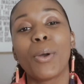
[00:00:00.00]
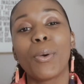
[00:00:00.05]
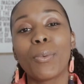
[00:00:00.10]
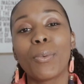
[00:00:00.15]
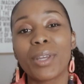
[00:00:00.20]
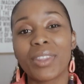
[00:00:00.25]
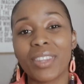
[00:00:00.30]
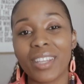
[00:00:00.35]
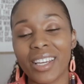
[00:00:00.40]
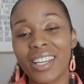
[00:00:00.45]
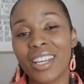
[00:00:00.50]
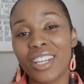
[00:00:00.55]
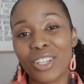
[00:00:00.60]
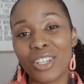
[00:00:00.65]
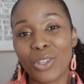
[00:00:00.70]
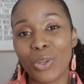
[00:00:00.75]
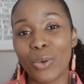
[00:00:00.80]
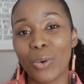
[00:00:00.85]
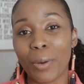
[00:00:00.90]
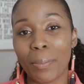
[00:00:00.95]
within
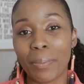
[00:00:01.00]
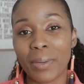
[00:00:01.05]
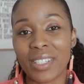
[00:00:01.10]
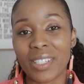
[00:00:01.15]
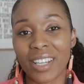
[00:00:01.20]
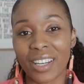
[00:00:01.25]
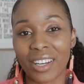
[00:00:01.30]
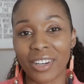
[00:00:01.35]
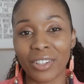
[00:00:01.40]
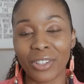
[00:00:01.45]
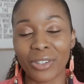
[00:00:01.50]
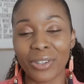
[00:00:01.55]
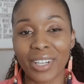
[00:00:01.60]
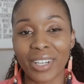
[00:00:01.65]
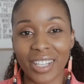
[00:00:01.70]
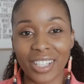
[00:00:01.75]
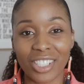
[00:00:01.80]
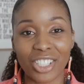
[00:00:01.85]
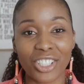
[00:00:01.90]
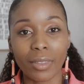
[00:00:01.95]
your particular
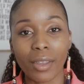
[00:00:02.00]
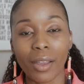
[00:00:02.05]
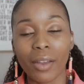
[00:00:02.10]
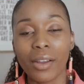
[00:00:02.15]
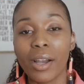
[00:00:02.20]
niche.